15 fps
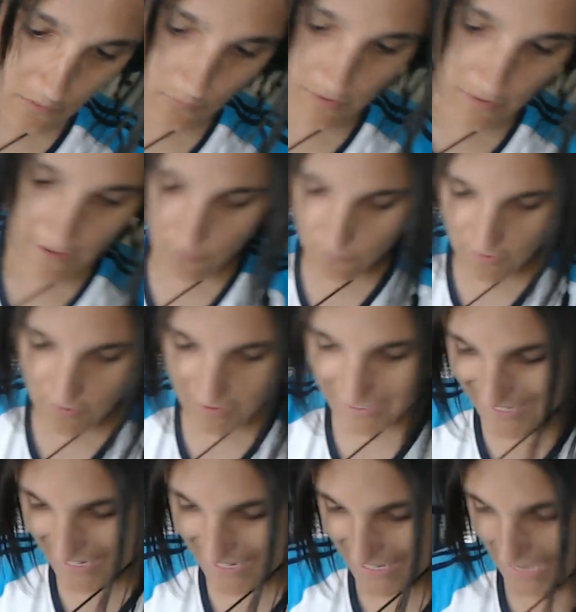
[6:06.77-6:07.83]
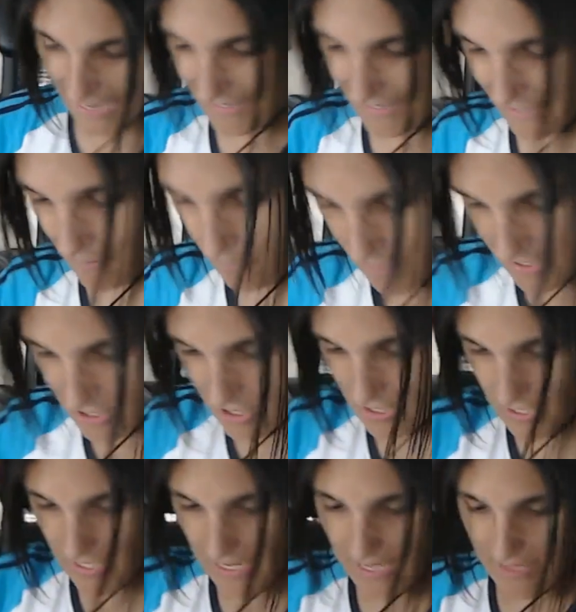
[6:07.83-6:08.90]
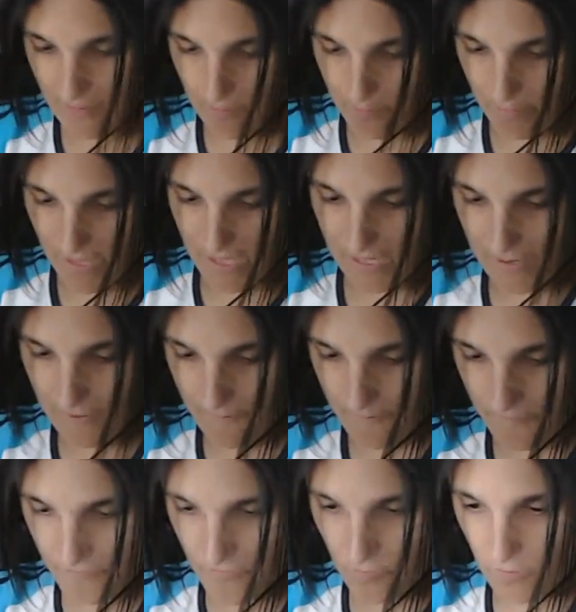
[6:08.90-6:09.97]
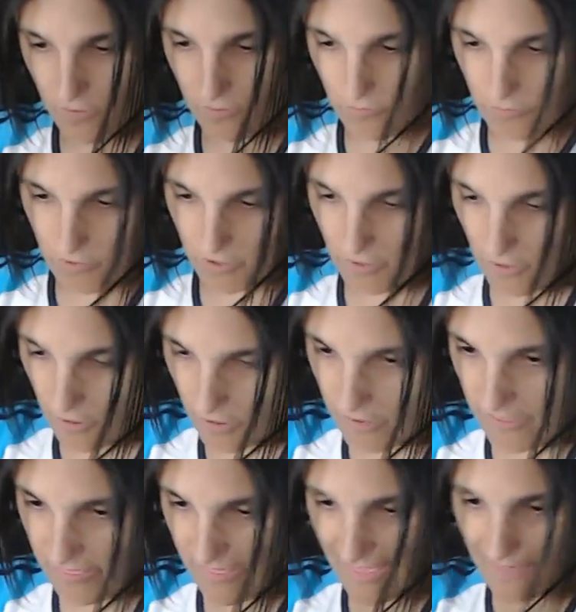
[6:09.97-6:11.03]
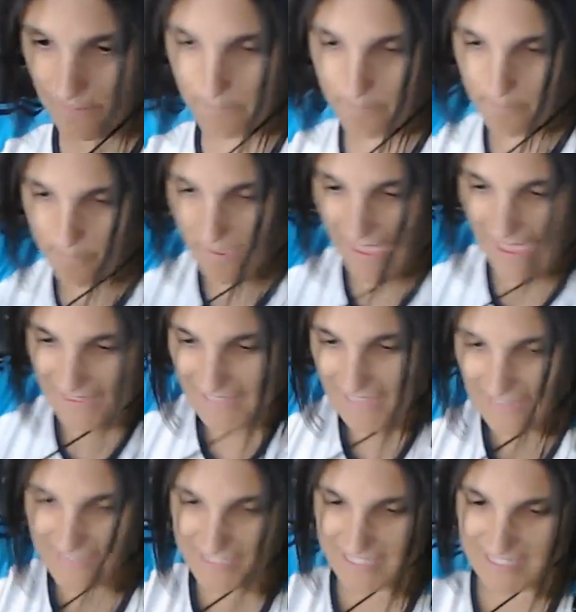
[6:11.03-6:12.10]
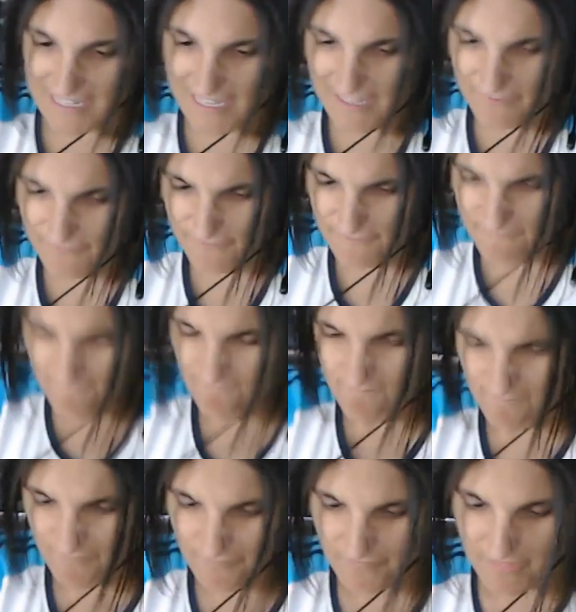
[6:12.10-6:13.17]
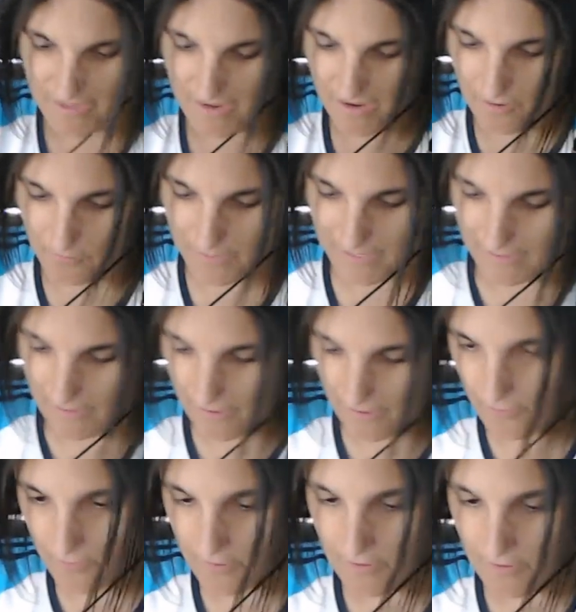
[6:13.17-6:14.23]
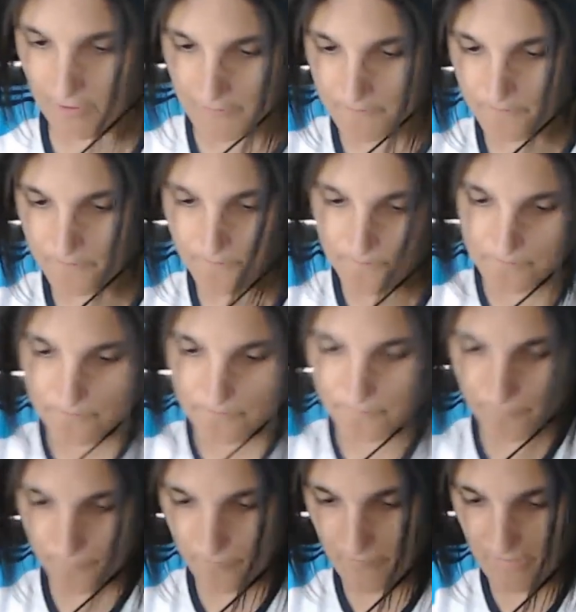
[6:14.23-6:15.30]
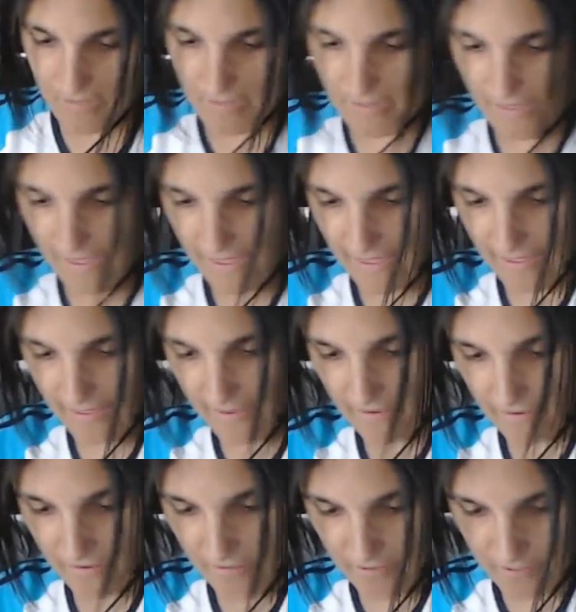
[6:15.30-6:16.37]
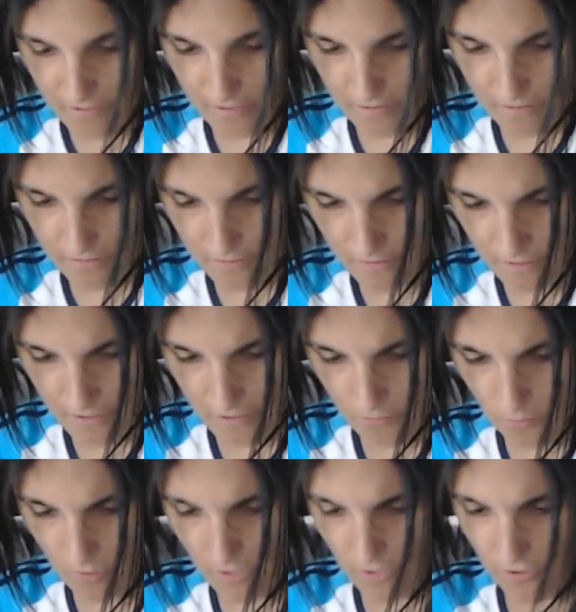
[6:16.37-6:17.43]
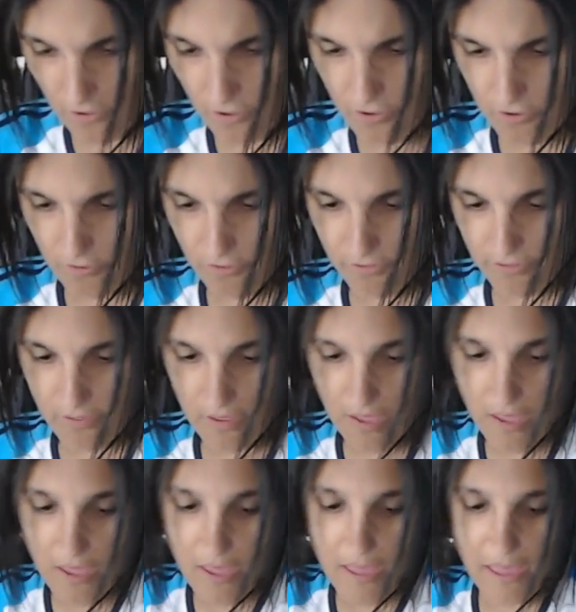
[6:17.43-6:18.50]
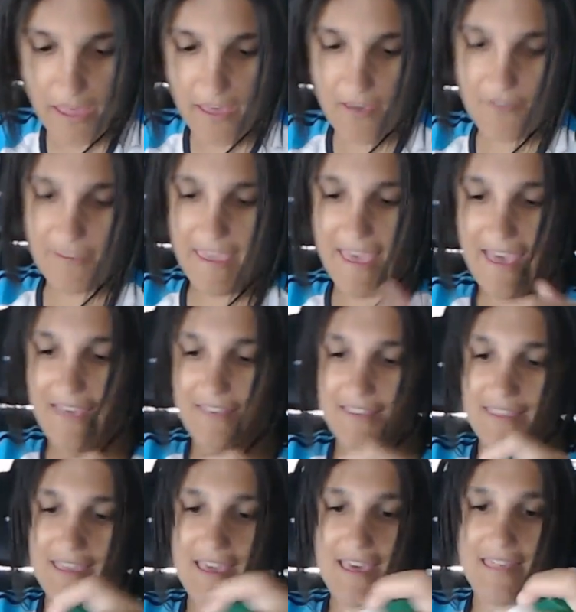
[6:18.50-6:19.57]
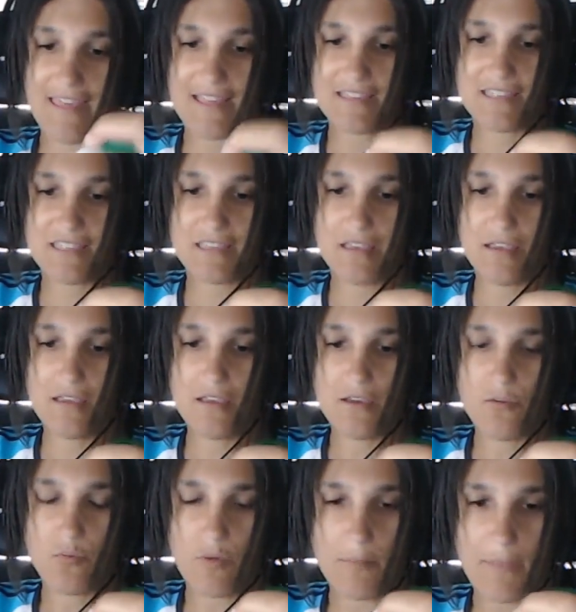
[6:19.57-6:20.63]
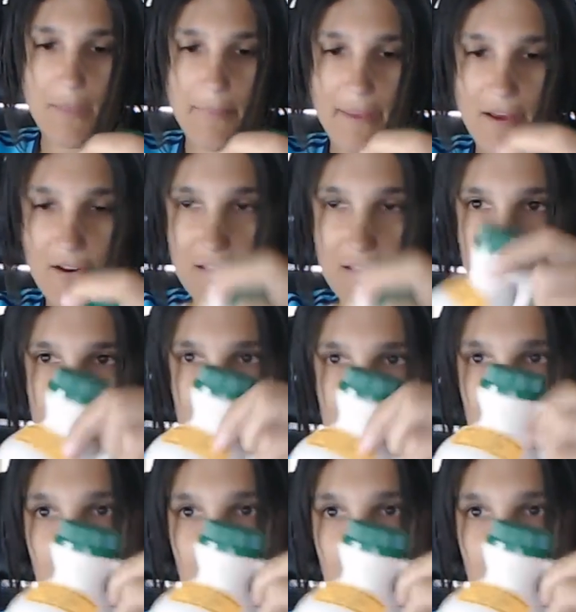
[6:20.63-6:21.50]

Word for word: We haven't really connected much today, but whoa, look at all of that packing stuff. There we go. And what on earth? Oh, yeah, yeah, that's what my parents,